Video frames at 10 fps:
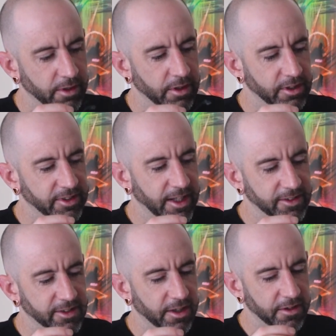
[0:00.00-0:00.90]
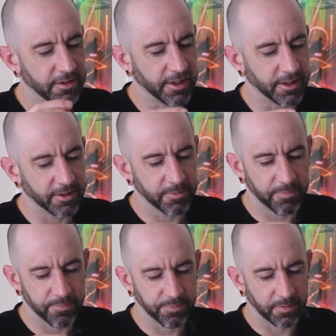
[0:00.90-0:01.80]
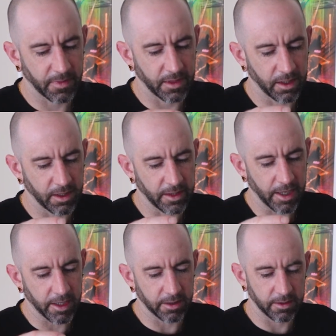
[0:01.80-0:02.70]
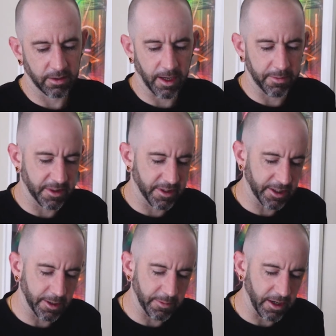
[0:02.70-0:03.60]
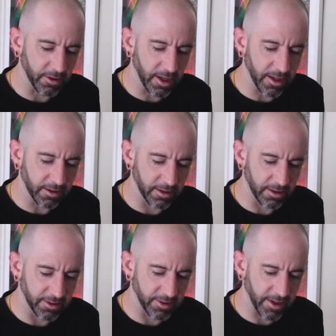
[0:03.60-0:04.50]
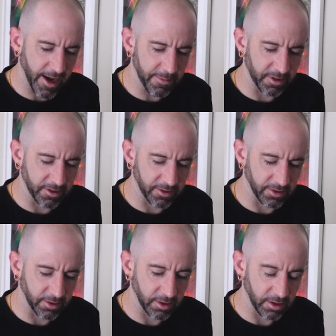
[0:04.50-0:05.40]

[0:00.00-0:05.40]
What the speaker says: Because that's the other thing that I've been thinking about a lot that needs to happen is